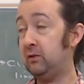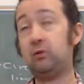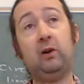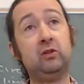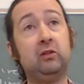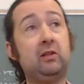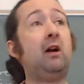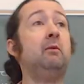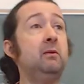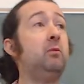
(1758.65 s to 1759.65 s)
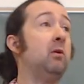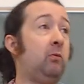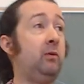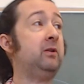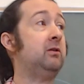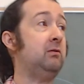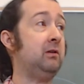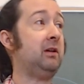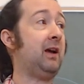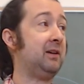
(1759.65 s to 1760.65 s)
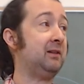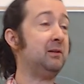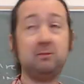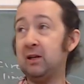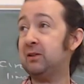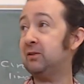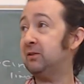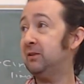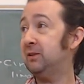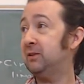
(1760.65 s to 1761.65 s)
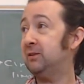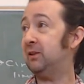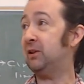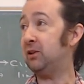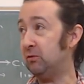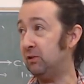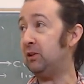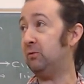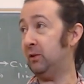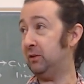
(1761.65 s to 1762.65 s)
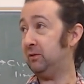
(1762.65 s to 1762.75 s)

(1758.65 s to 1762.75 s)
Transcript: The question is, how many more points do you need to add into the mix? to get a unique one.